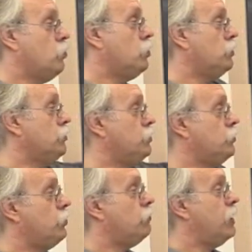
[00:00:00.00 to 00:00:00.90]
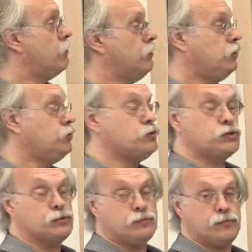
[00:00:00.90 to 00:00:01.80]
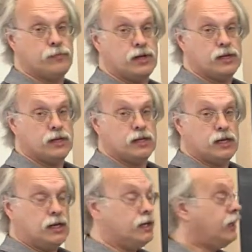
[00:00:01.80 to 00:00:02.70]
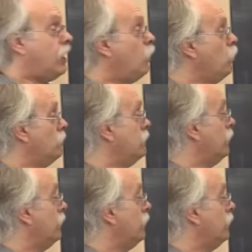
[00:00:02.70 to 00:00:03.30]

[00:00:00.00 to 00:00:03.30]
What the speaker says: would do so by rows. And how would that